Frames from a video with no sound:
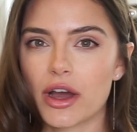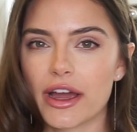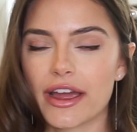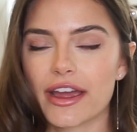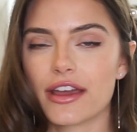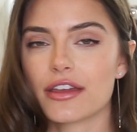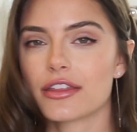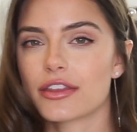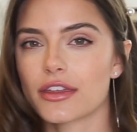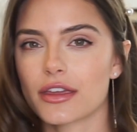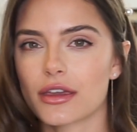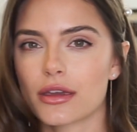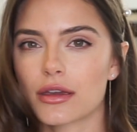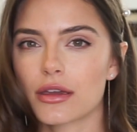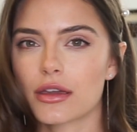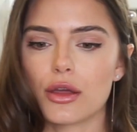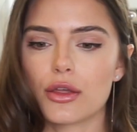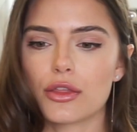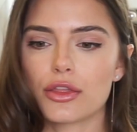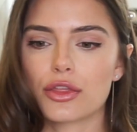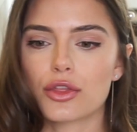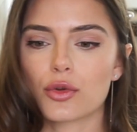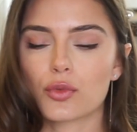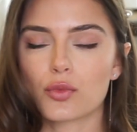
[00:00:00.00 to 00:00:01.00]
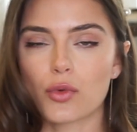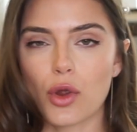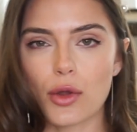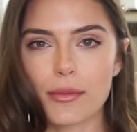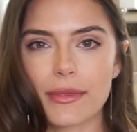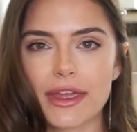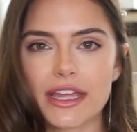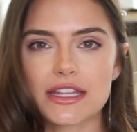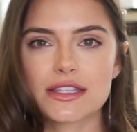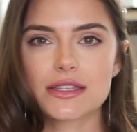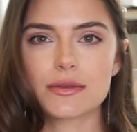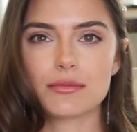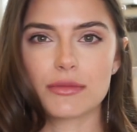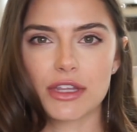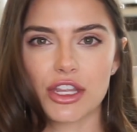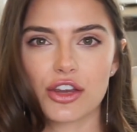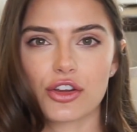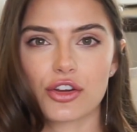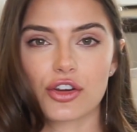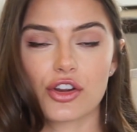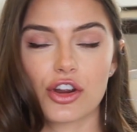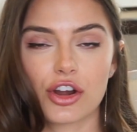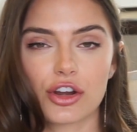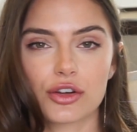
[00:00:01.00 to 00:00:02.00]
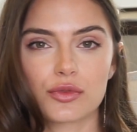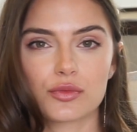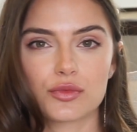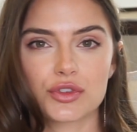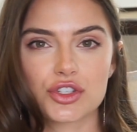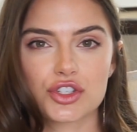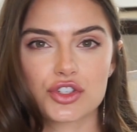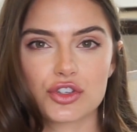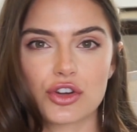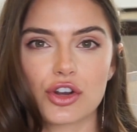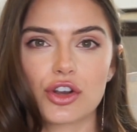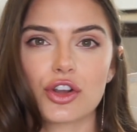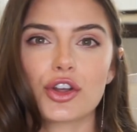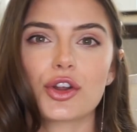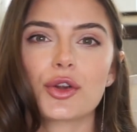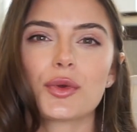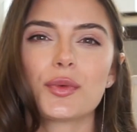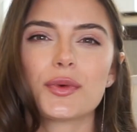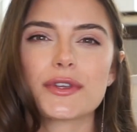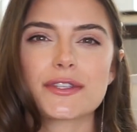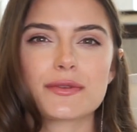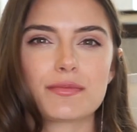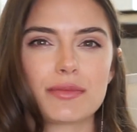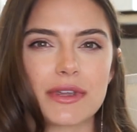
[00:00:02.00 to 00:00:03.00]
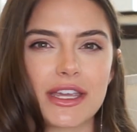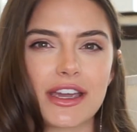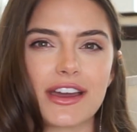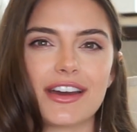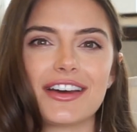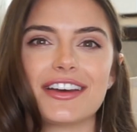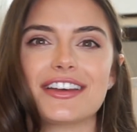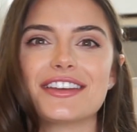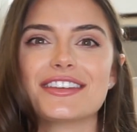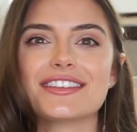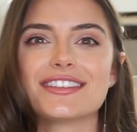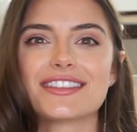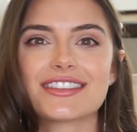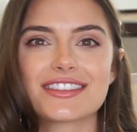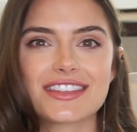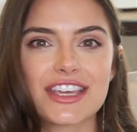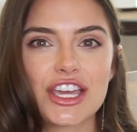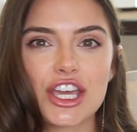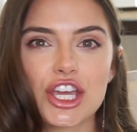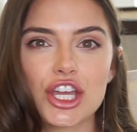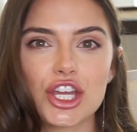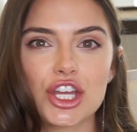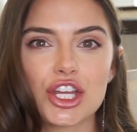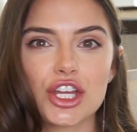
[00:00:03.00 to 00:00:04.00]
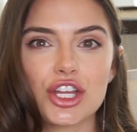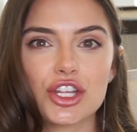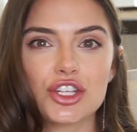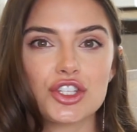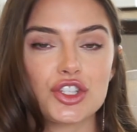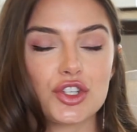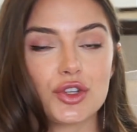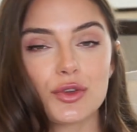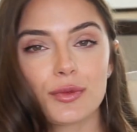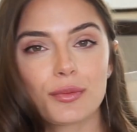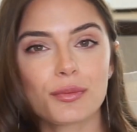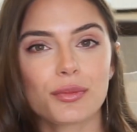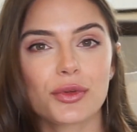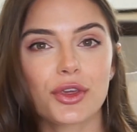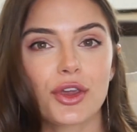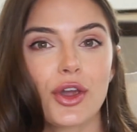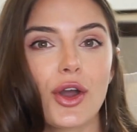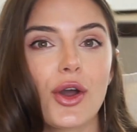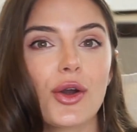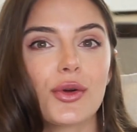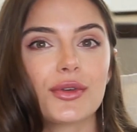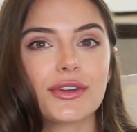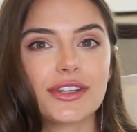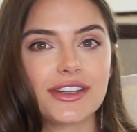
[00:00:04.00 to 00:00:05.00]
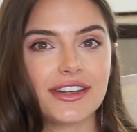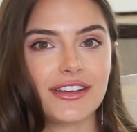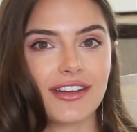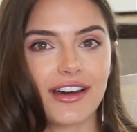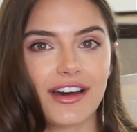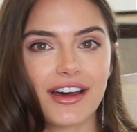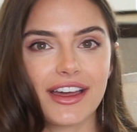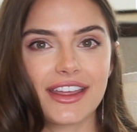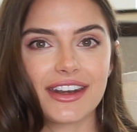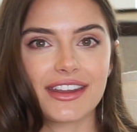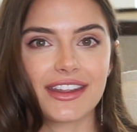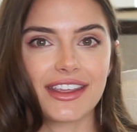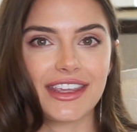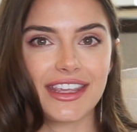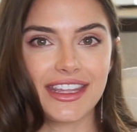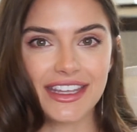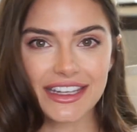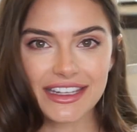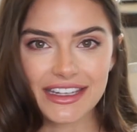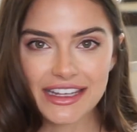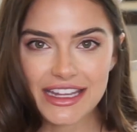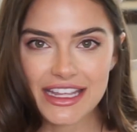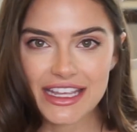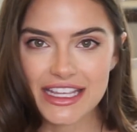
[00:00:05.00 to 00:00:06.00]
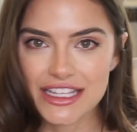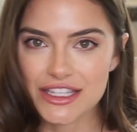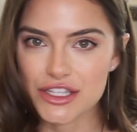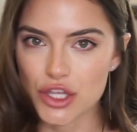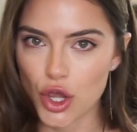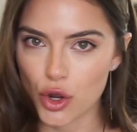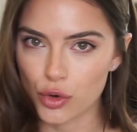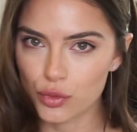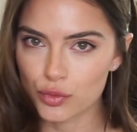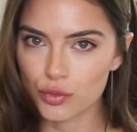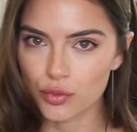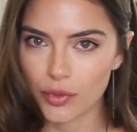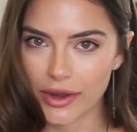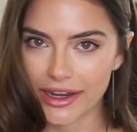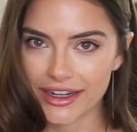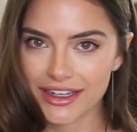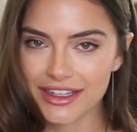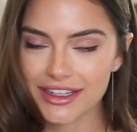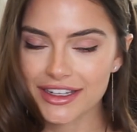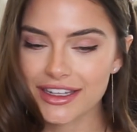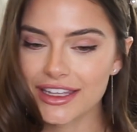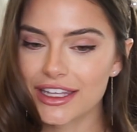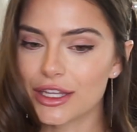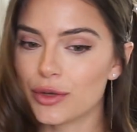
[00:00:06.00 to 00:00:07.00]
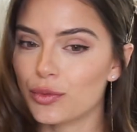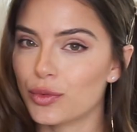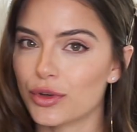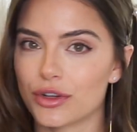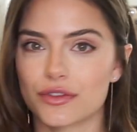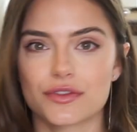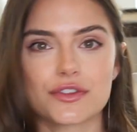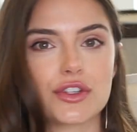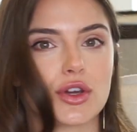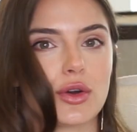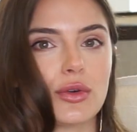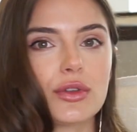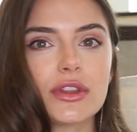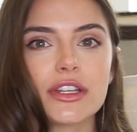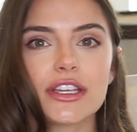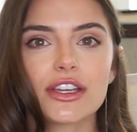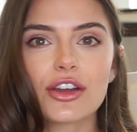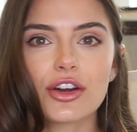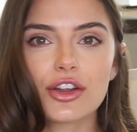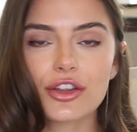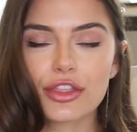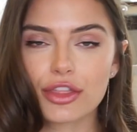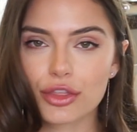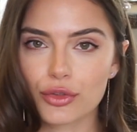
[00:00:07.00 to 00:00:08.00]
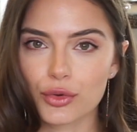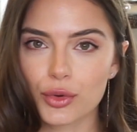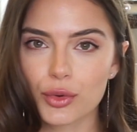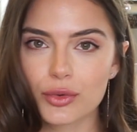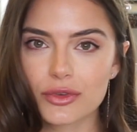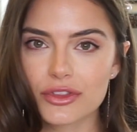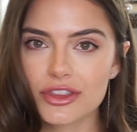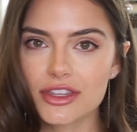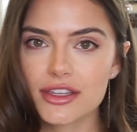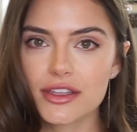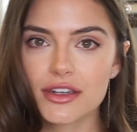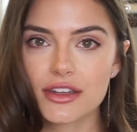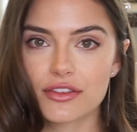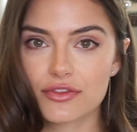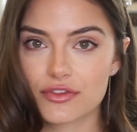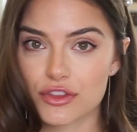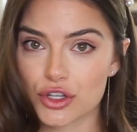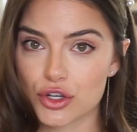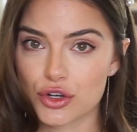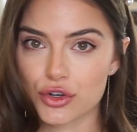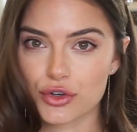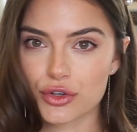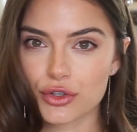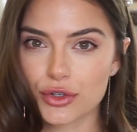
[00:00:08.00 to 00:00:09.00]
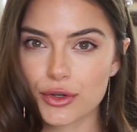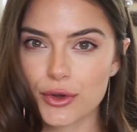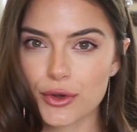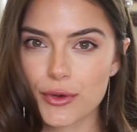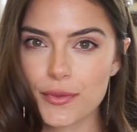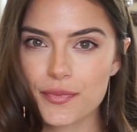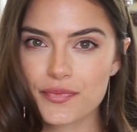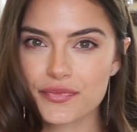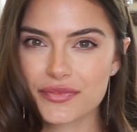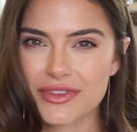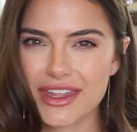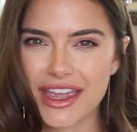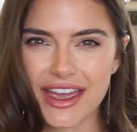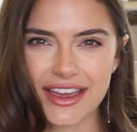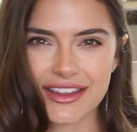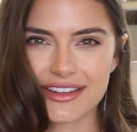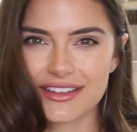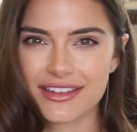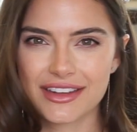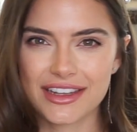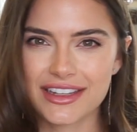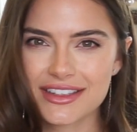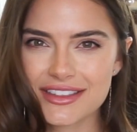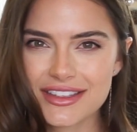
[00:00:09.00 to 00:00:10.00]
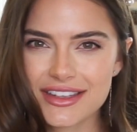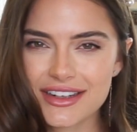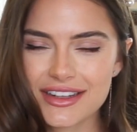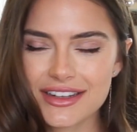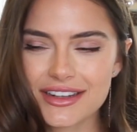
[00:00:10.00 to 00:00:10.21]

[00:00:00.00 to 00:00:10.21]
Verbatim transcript: why I think the romance in Meteor Garden was stronger was because Junpyo did not end his own wedding. He would have totally gone through with it if the girl hadn't ended